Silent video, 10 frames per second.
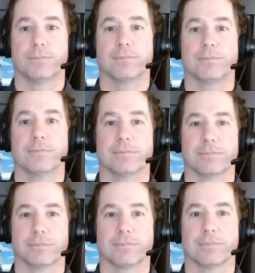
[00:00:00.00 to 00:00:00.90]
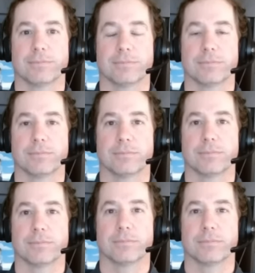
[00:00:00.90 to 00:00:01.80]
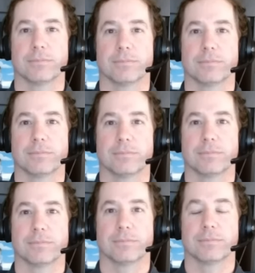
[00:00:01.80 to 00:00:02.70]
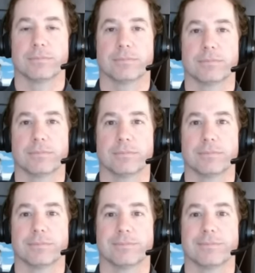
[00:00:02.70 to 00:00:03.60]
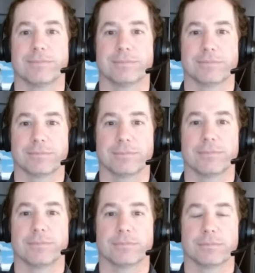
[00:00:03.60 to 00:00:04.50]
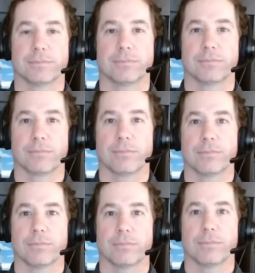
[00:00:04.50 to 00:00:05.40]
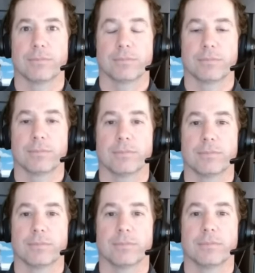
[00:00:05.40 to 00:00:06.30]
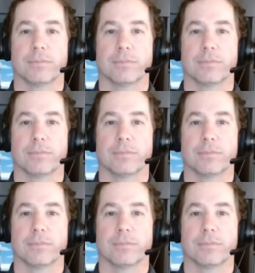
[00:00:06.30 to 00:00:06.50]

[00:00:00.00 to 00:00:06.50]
This person isn't speaking.